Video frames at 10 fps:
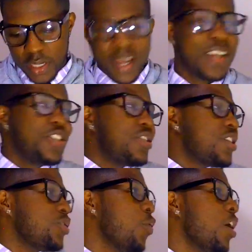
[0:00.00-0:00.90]
like, she
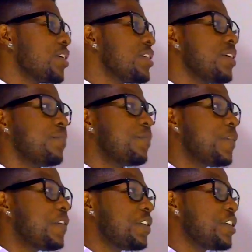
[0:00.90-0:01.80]
says she wants to see
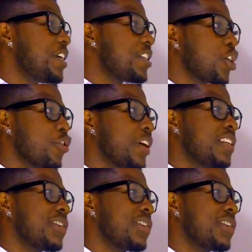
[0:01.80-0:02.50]
50 Shades of Grey,